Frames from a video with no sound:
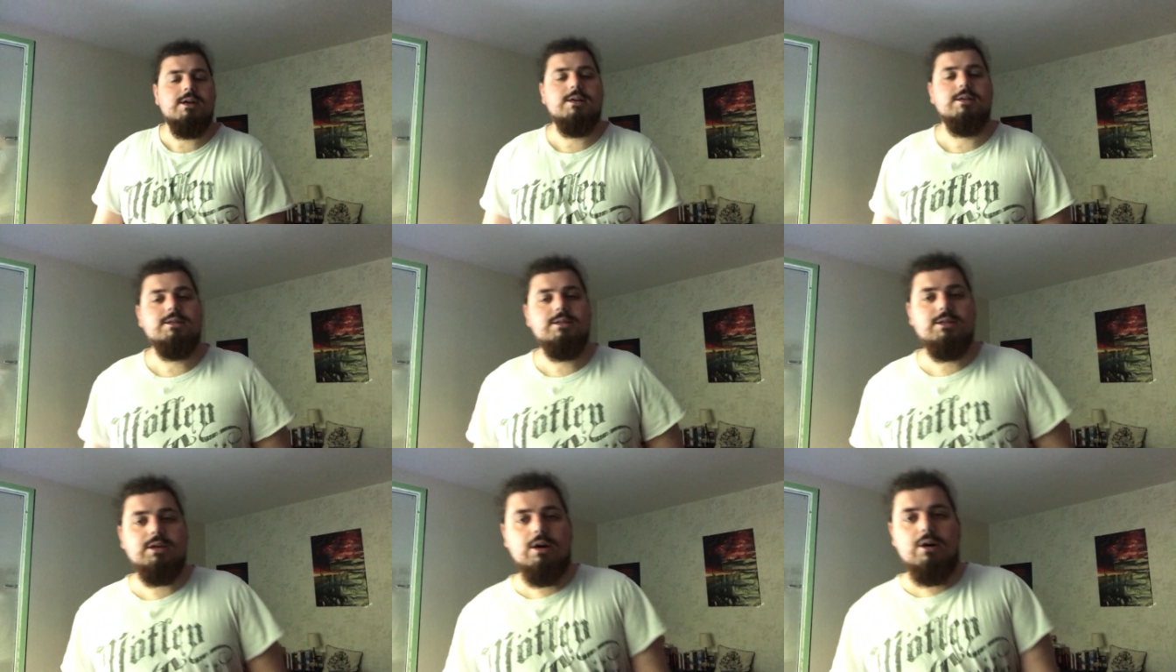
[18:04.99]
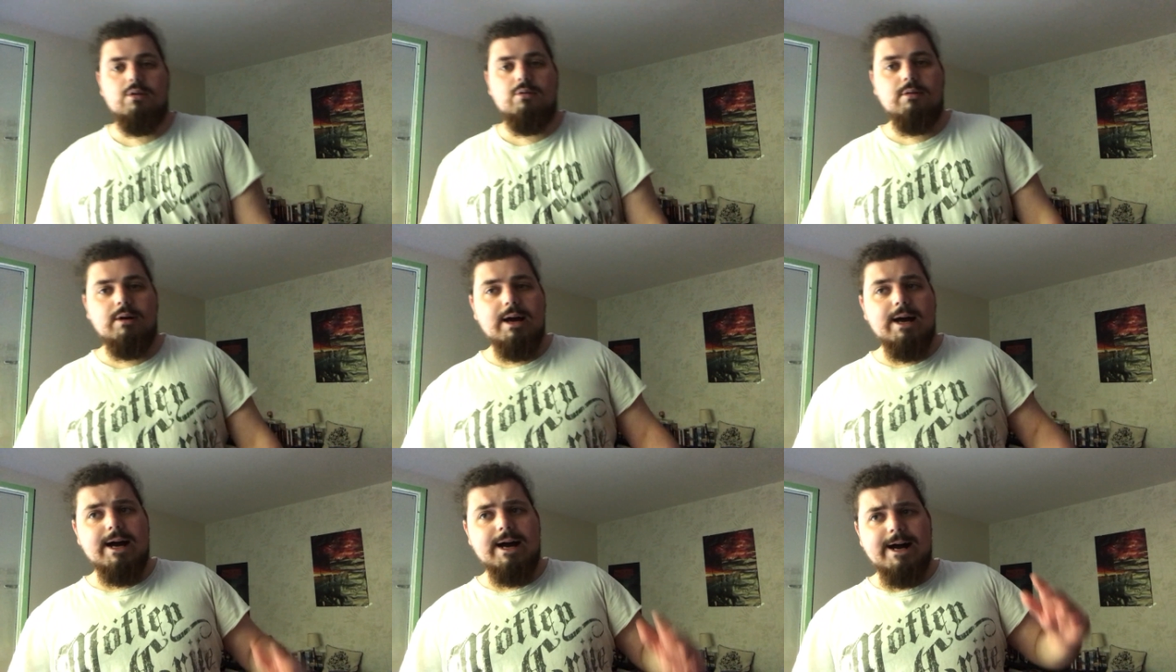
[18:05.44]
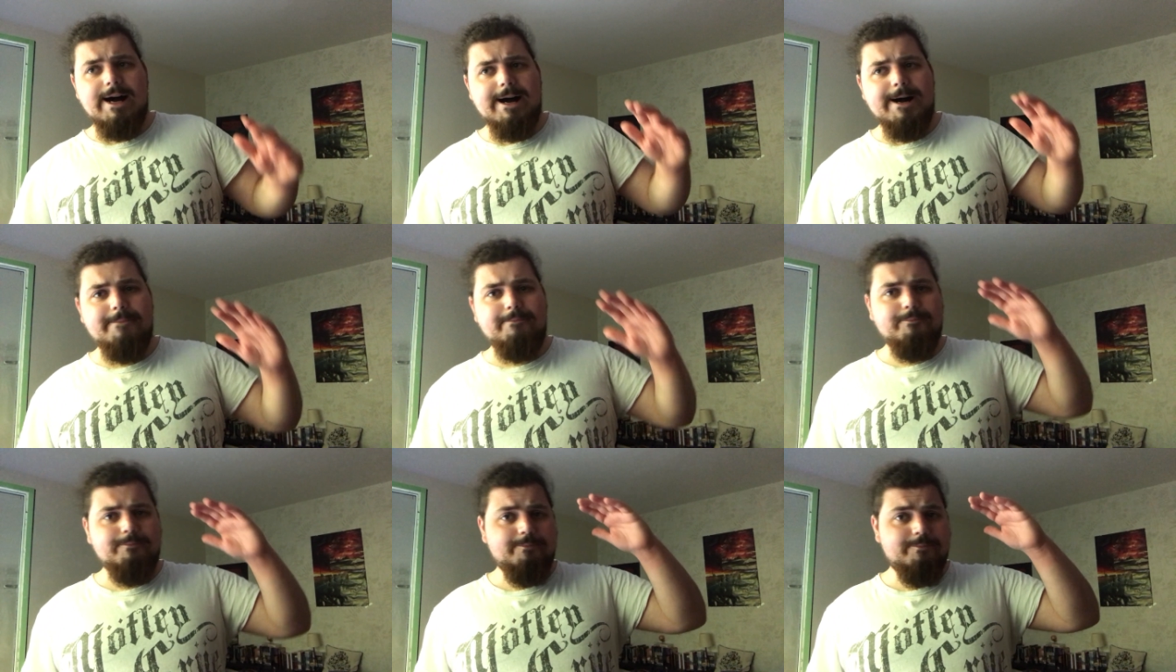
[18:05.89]
So
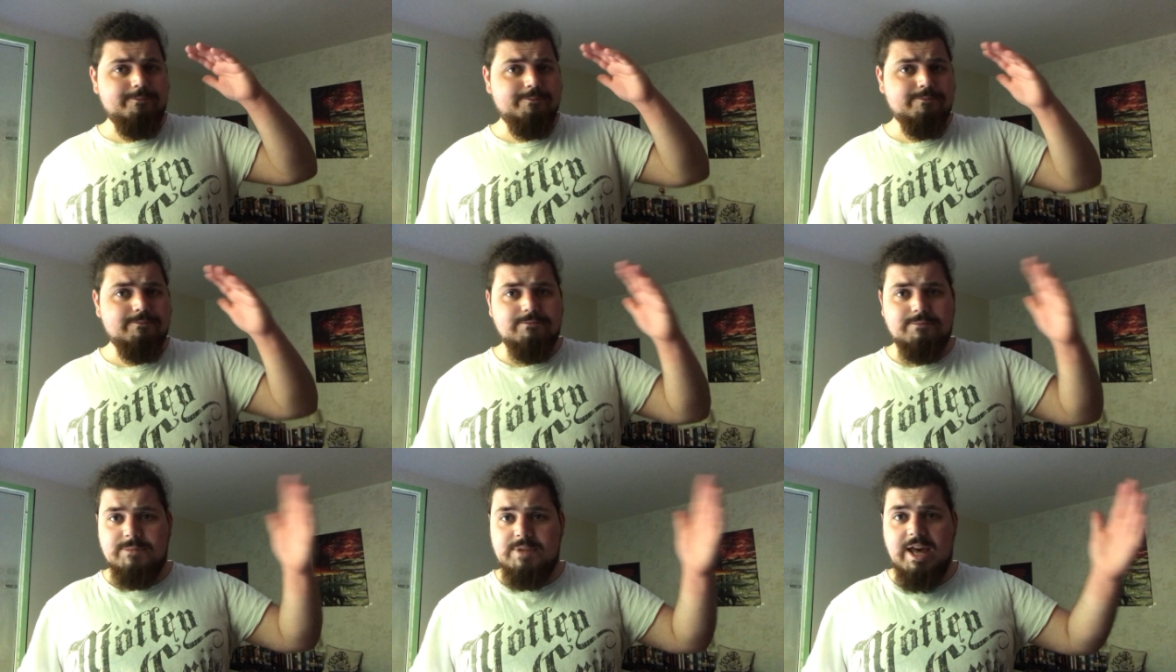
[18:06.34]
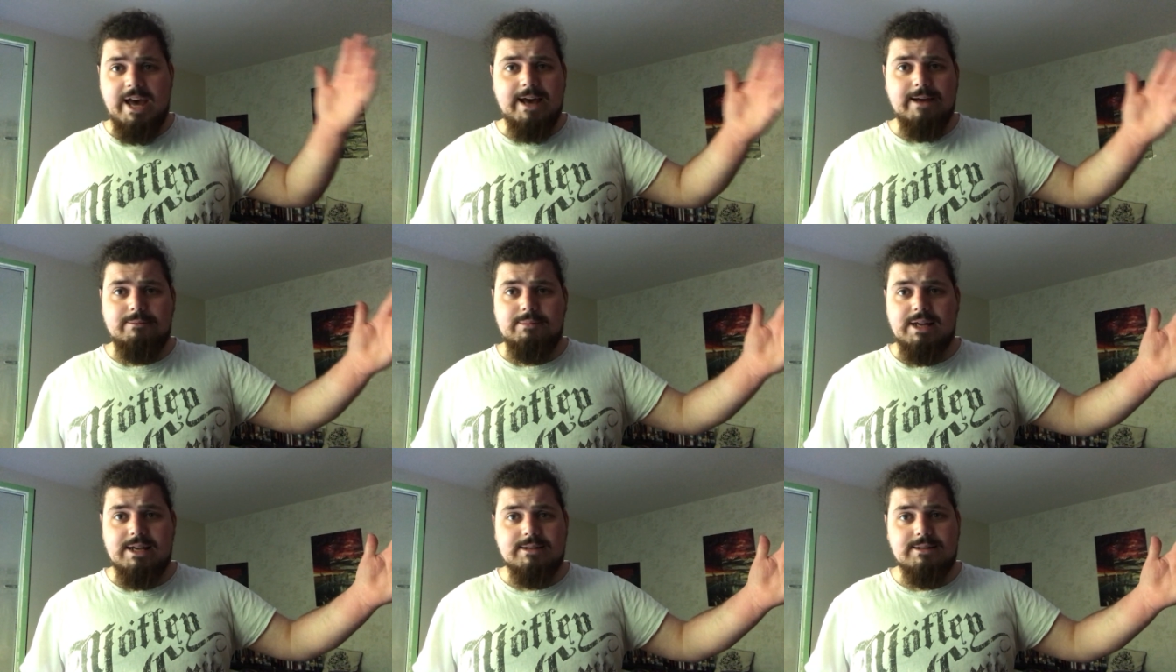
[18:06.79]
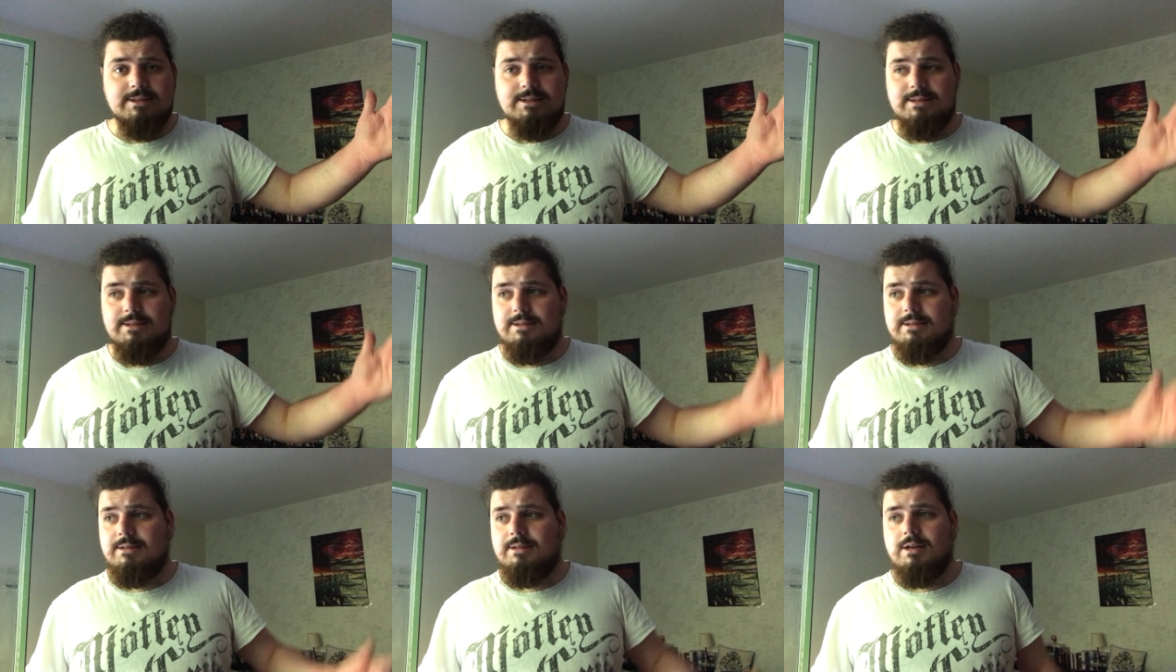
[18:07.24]
yeah,
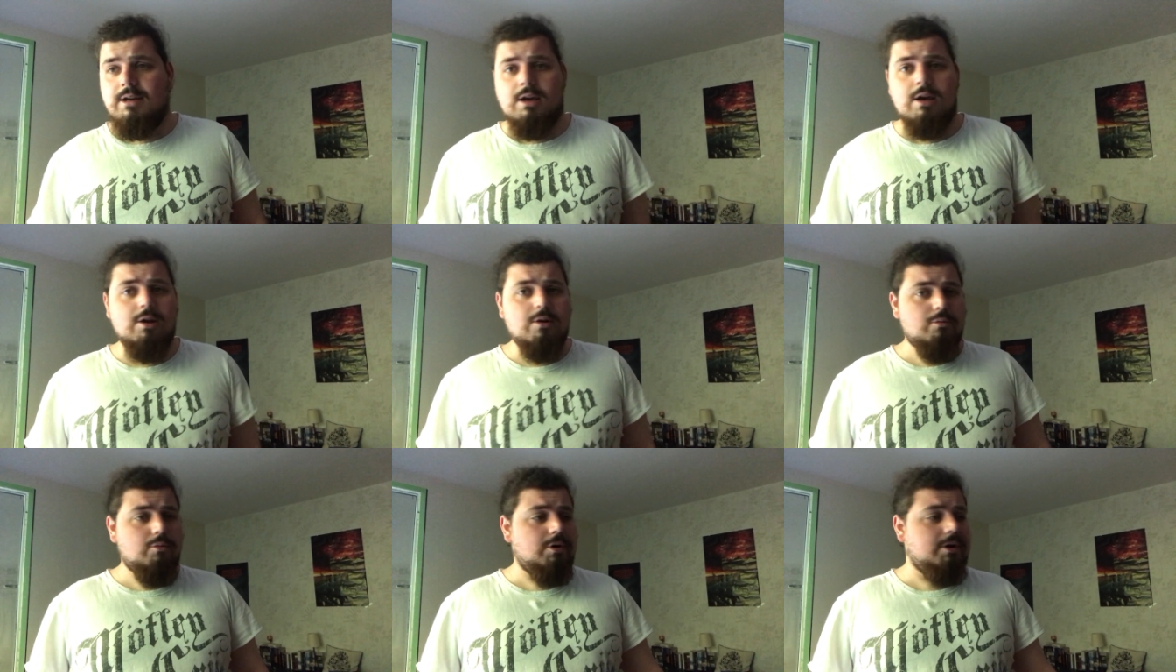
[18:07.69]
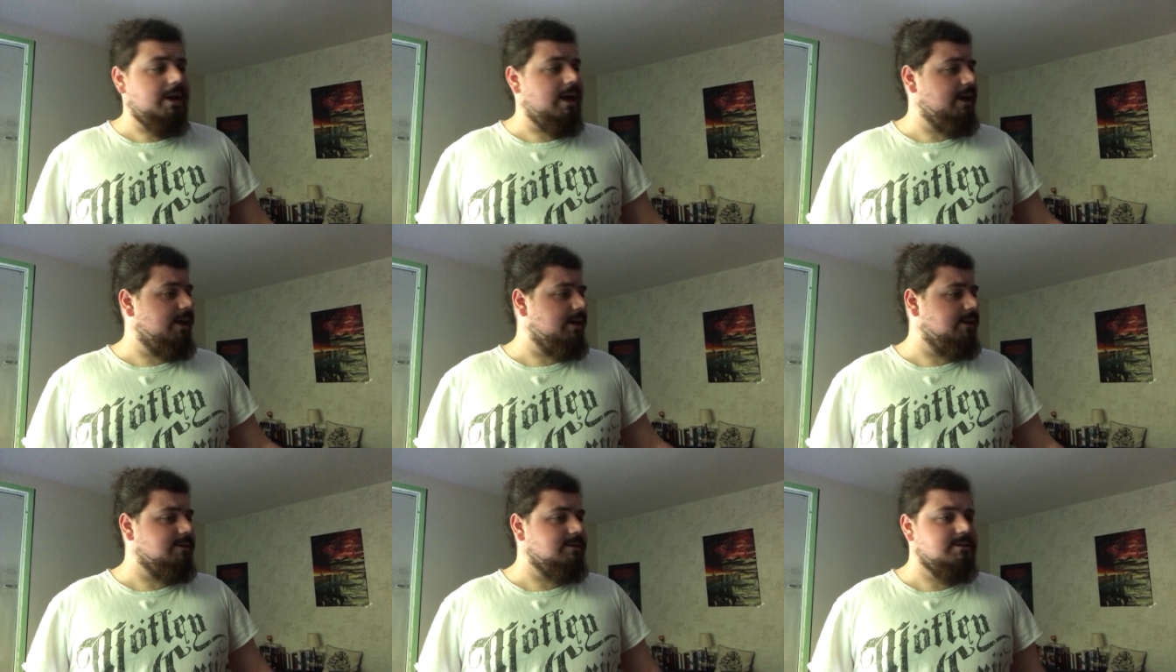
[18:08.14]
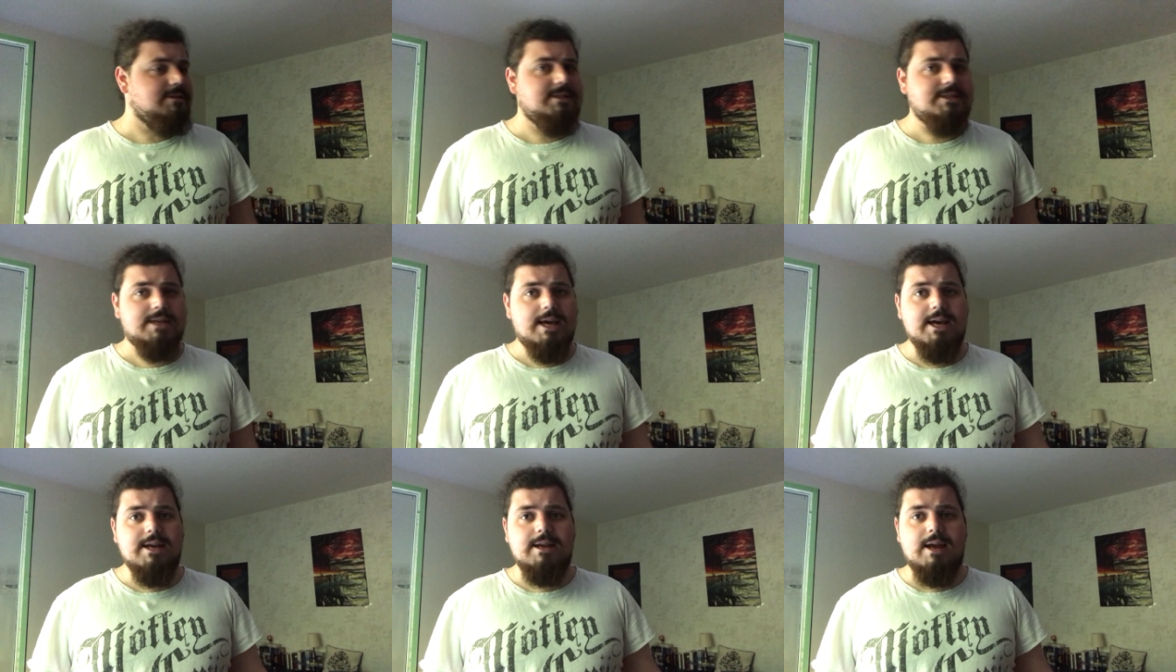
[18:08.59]
that's what I can
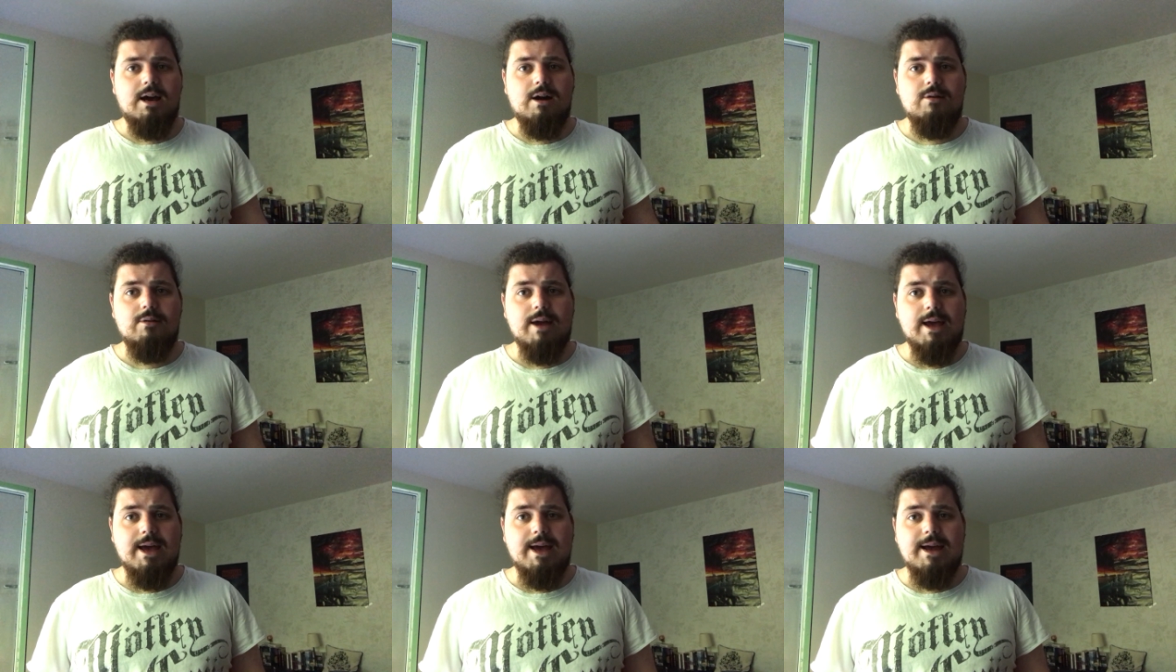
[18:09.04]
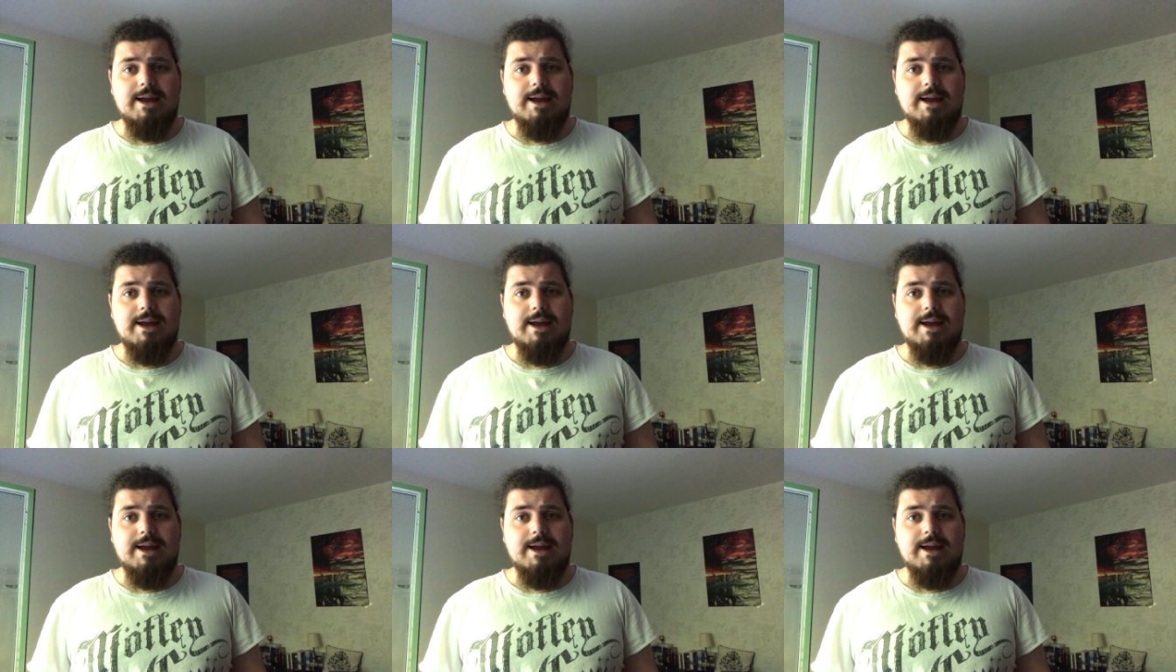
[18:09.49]
say now,